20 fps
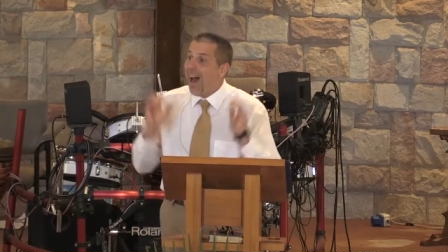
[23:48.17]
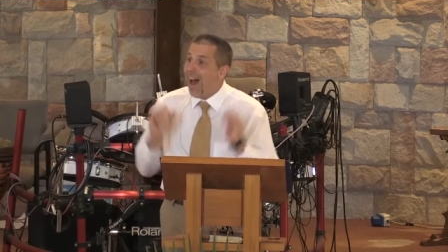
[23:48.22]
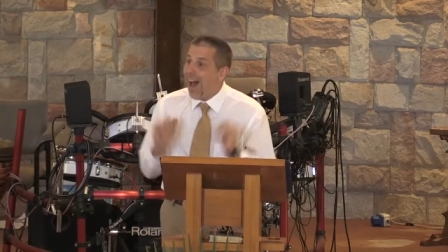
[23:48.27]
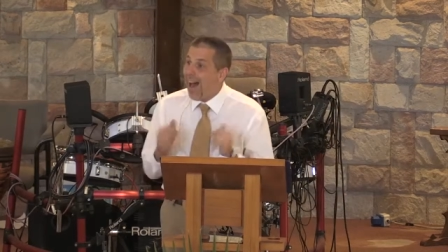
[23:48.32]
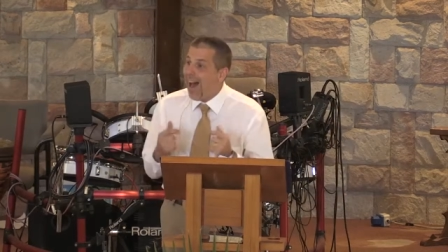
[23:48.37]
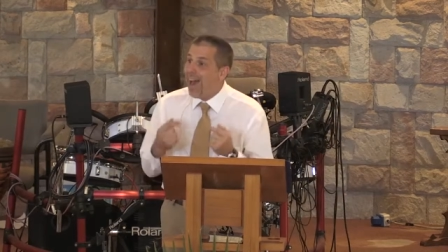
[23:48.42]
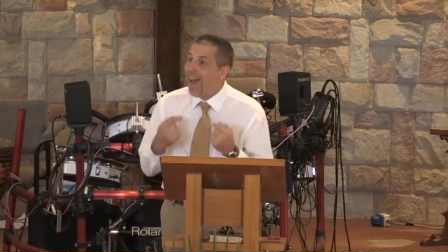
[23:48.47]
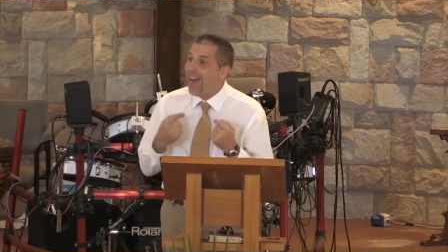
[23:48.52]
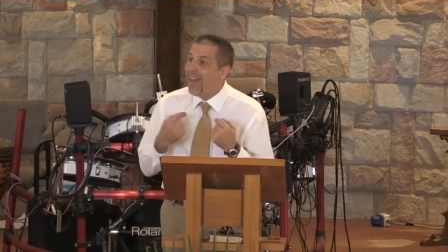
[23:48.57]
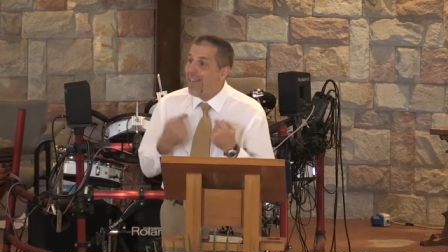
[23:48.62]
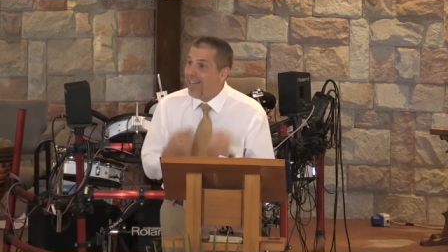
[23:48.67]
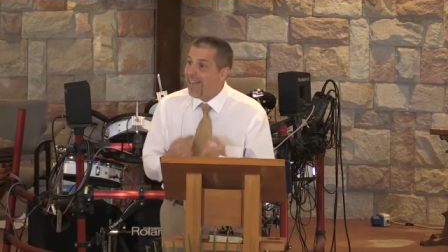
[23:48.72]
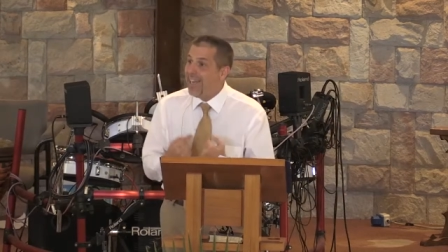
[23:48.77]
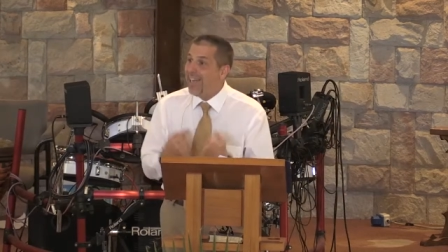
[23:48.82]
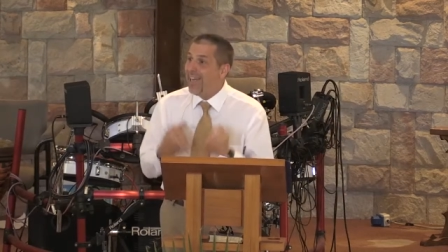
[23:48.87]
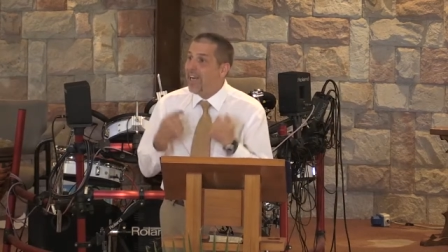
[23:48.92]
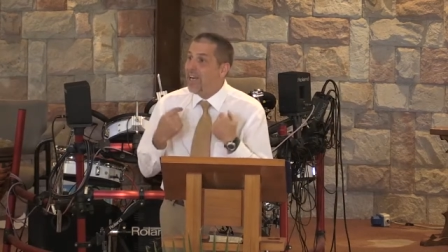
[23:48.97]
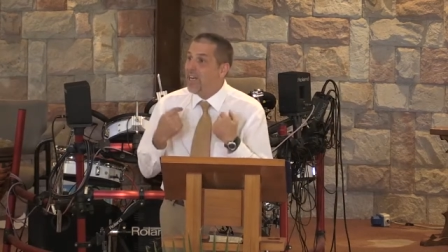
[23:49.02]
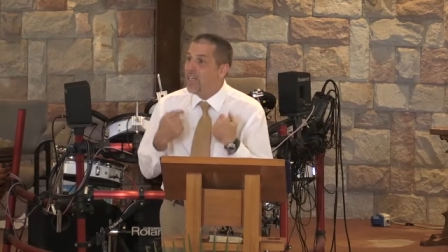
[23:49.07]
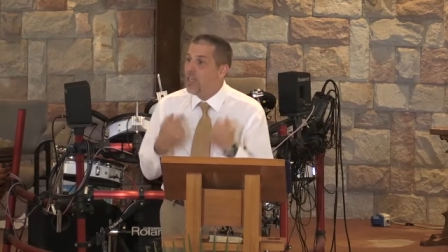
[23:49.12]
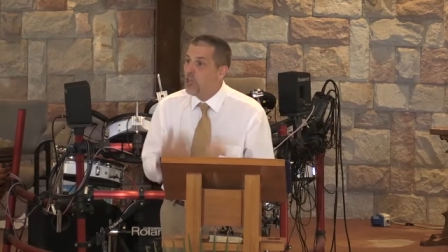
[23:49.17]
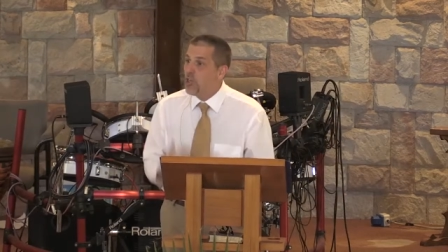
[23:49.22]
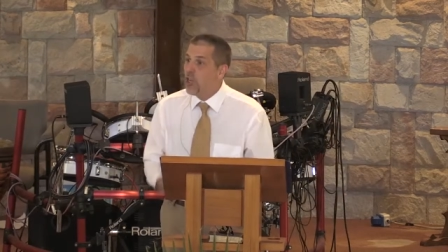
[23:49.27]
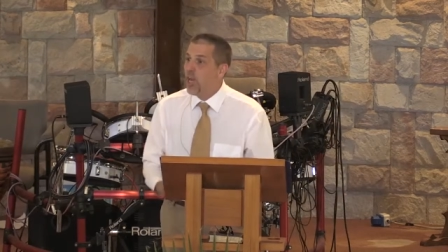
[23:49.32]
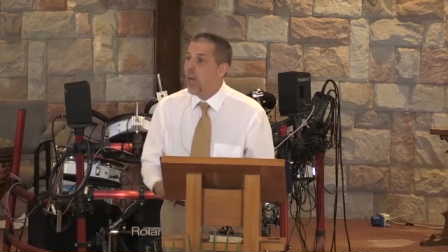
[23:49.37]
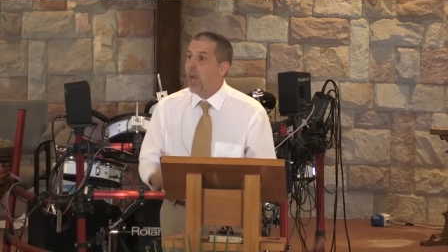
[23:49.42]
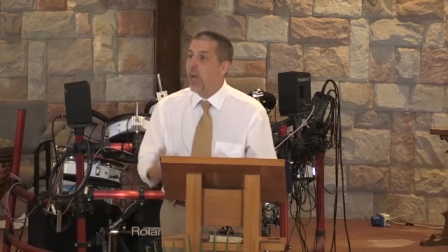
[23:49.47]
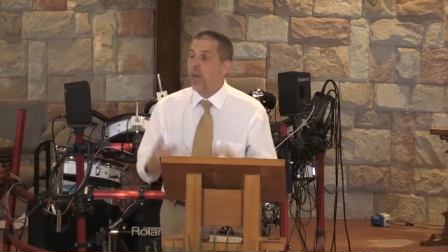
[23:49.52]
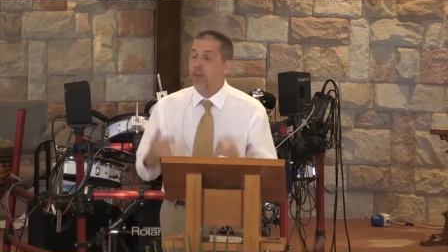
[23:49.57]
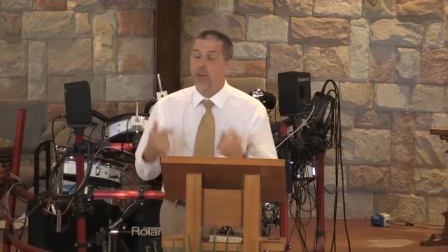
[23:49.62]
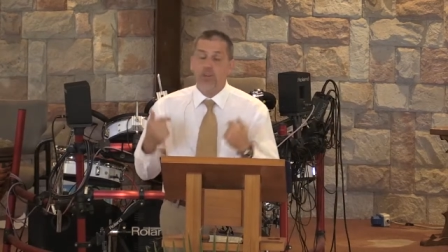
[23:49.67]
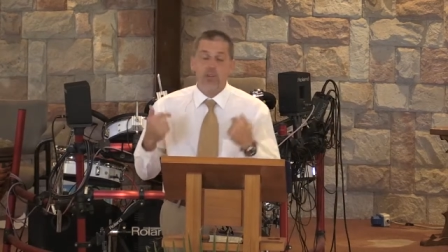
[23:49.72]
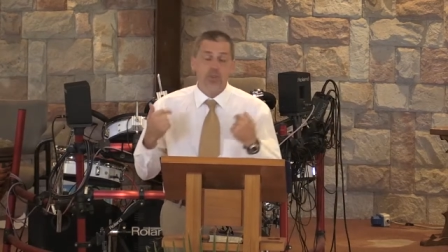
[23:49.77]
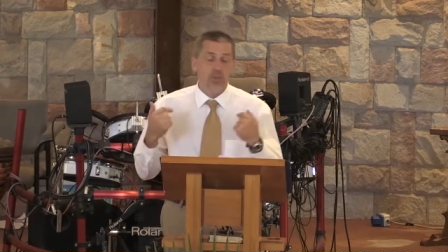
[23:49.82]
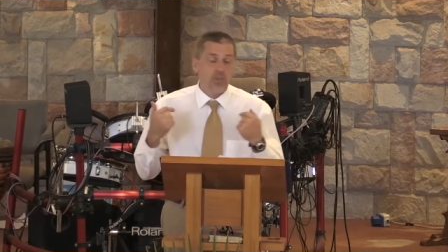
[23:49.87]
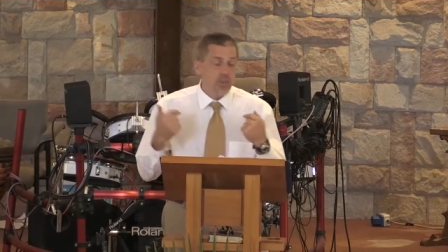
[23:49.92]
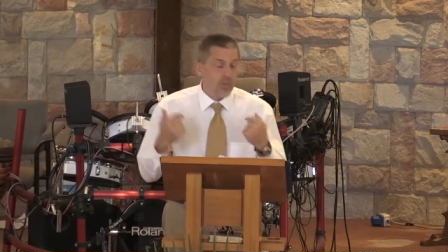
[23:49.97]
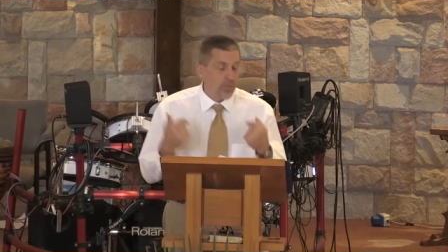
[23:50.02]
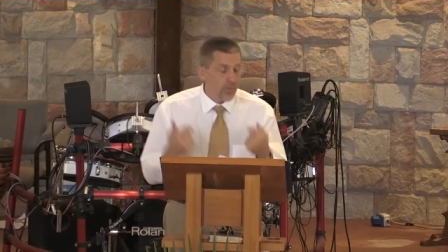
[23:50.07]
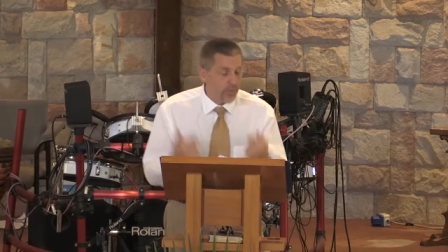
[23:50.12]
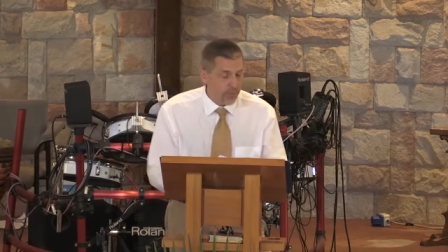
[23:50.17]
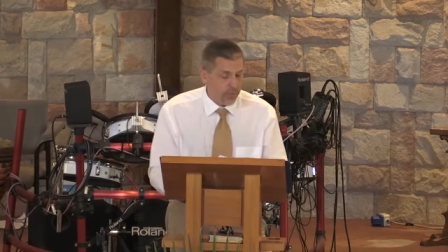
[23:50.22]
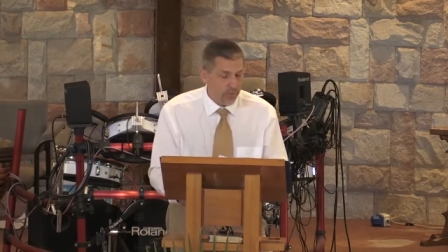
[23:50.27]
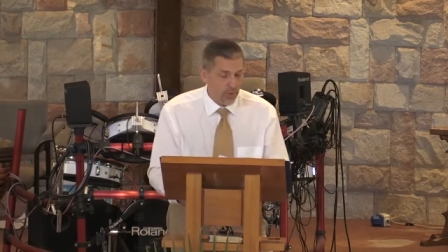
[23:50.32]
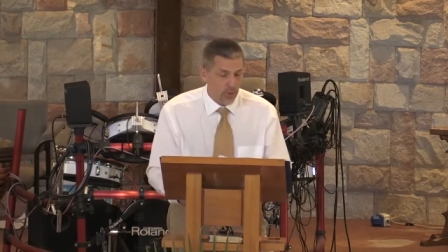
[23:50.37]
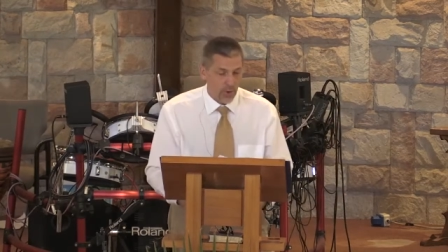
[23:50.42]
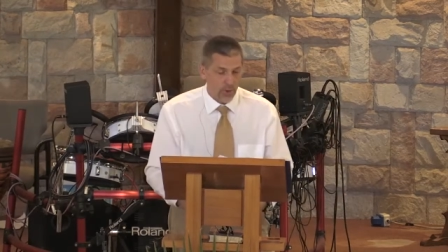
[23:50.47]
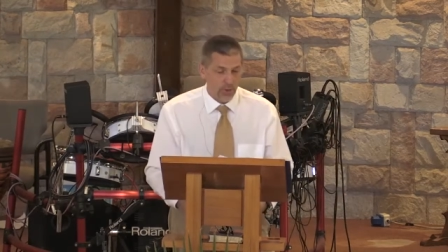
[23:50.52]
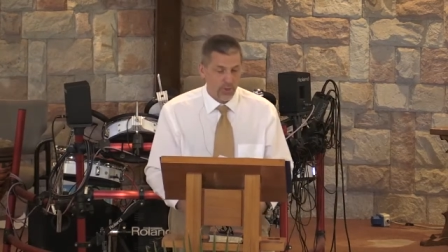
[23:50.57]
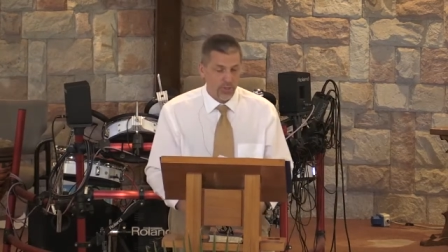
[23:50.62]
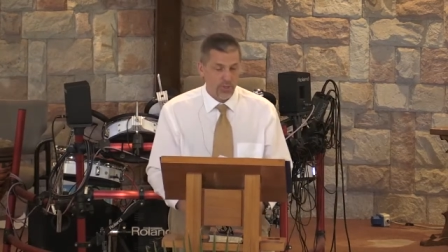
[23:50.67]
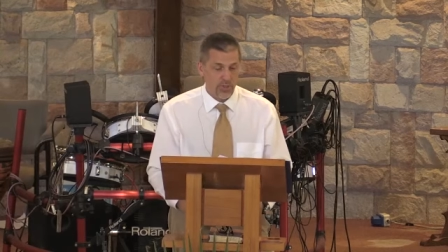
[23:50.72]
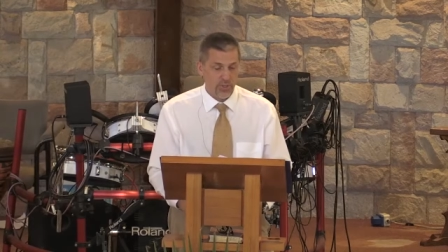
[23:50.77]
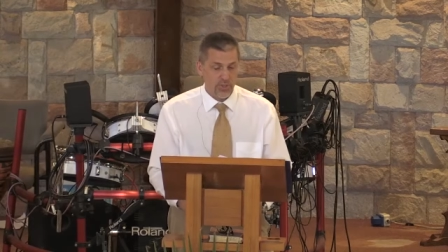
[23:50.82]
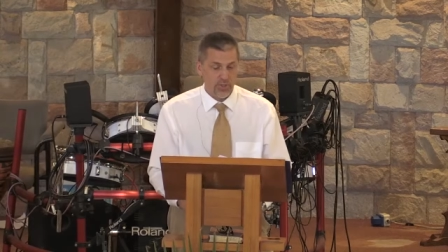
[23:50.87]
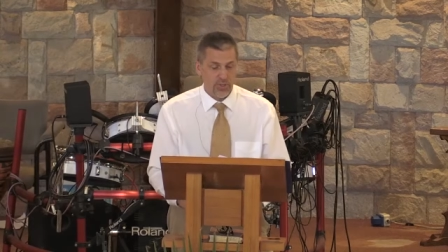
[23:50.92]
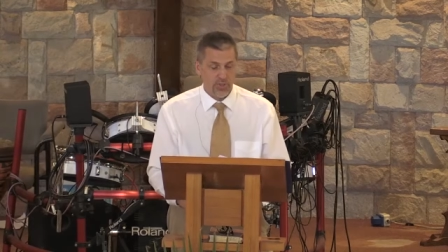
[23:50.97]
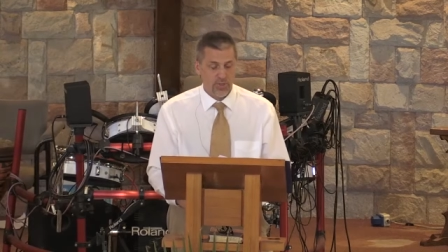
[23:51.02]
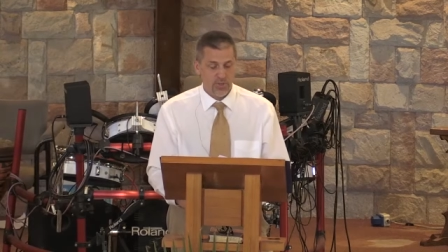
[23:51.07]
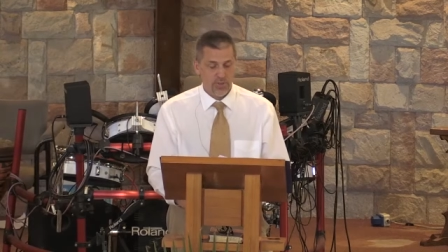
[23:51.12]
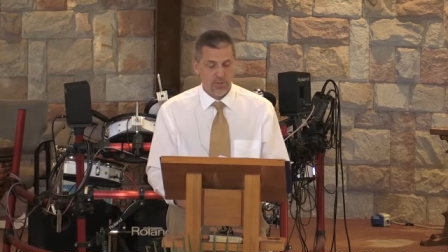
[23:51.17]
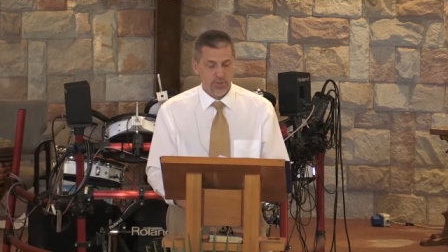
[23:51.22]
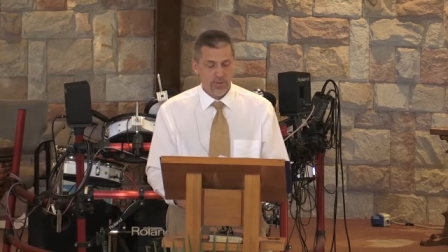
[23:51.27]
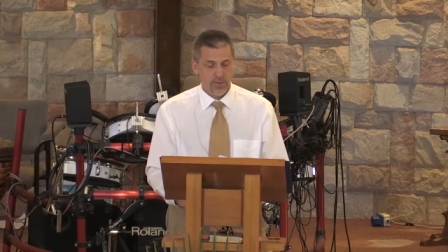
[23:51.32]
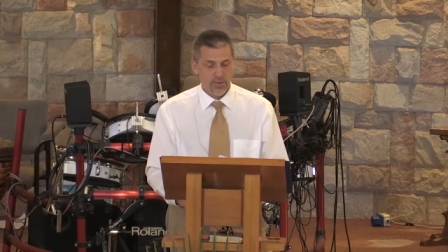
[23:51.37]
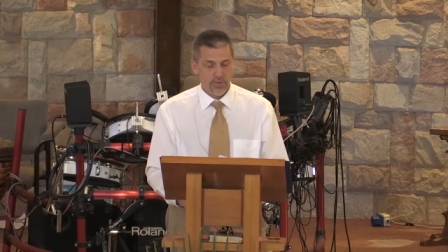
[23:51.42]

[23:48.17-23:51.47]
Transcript: I need changed first.